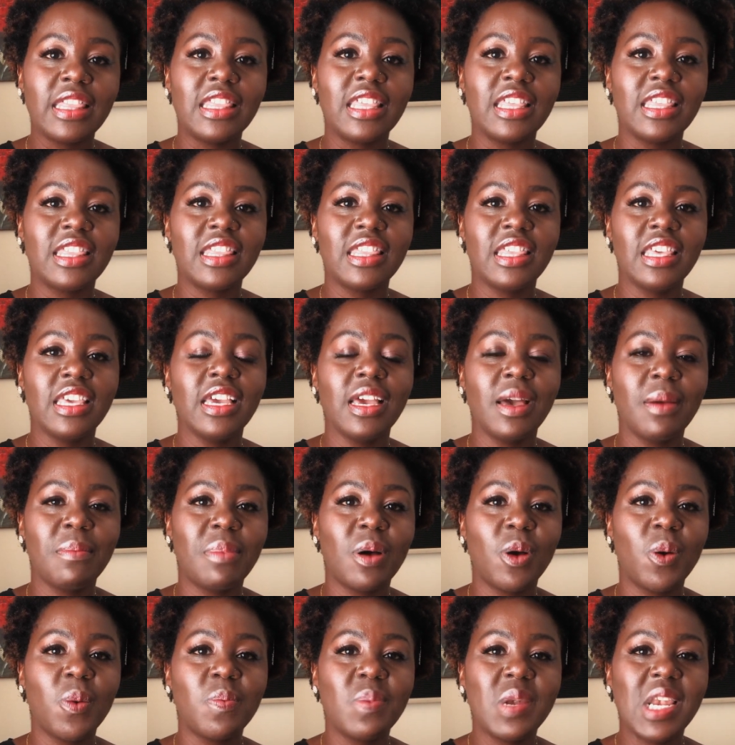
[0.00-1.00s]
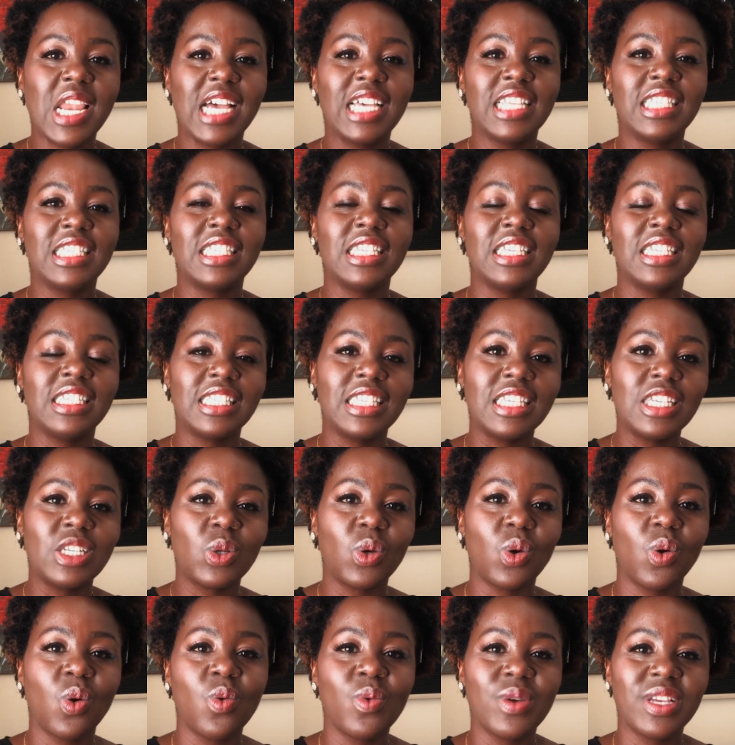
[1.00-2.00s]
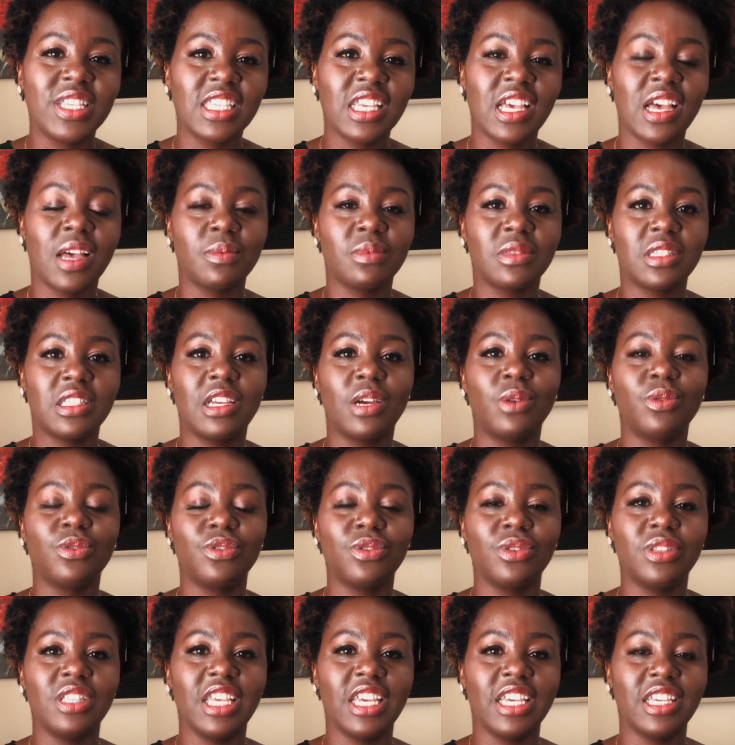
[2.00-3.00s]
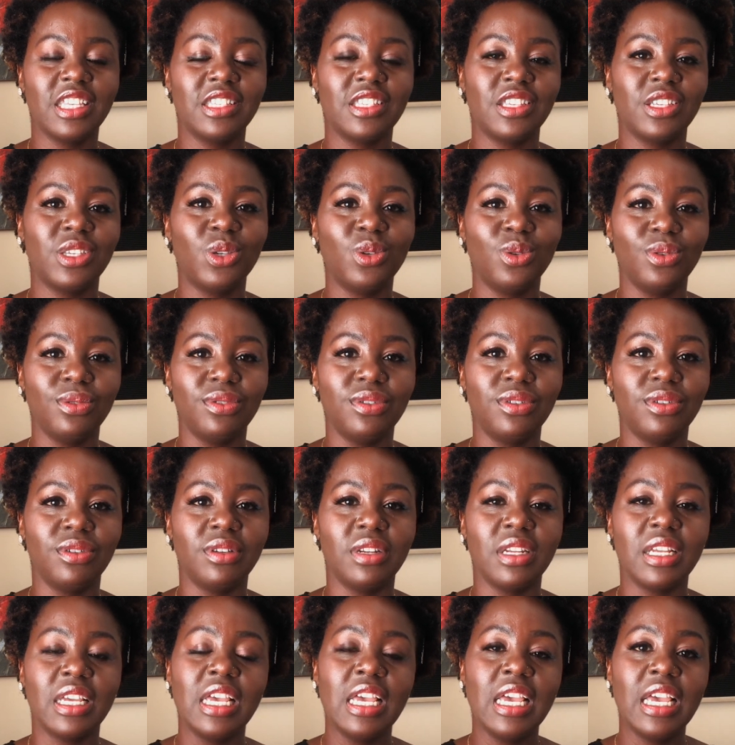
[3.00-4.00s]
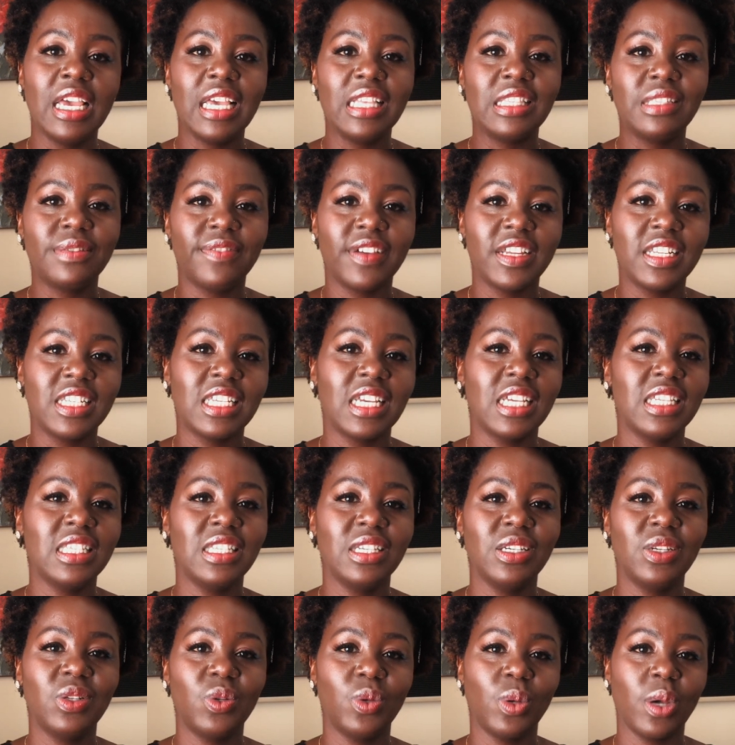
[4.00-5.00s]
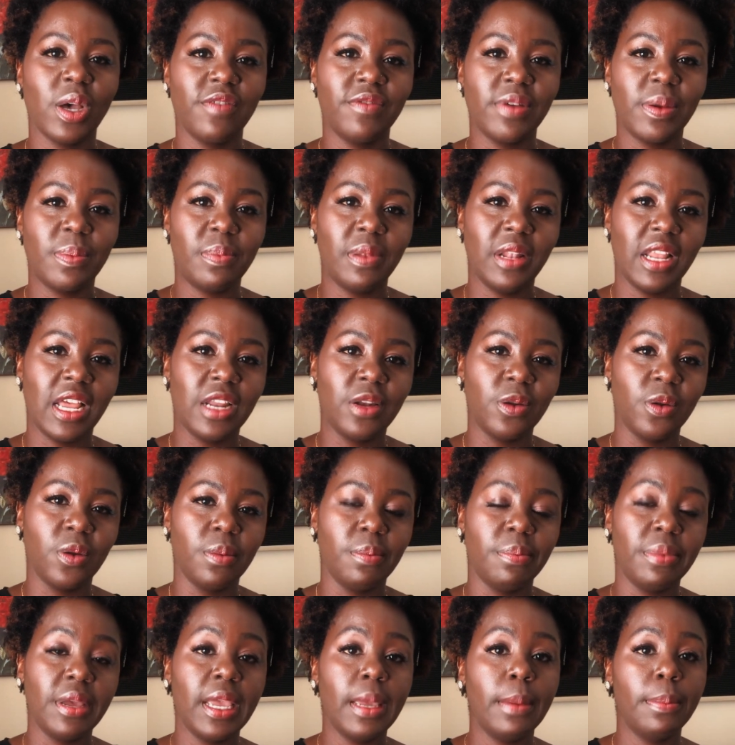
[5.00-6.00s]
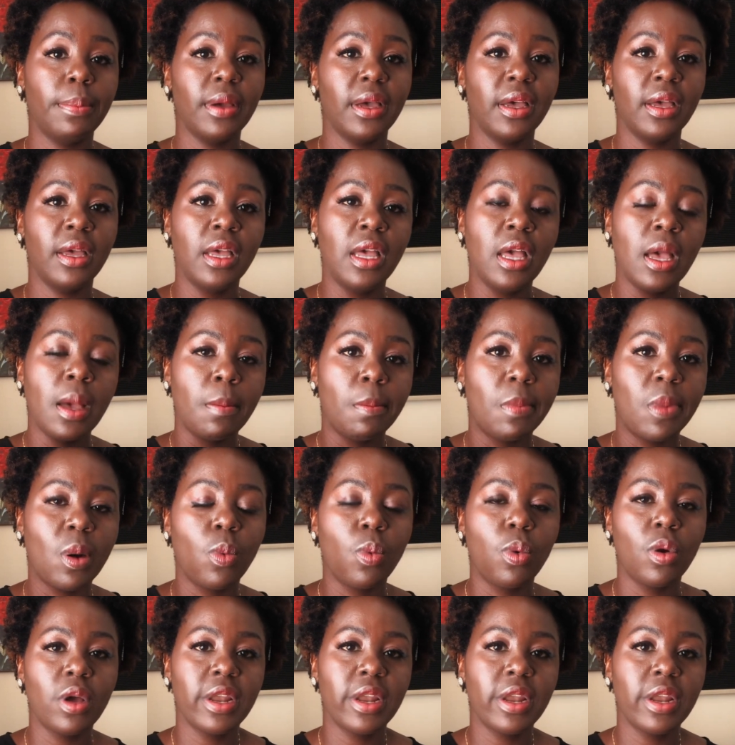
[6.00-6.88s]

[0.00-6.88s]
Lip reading: the thing about plans is it always comes down to the execution. It's fantastic to have a plan on paper, but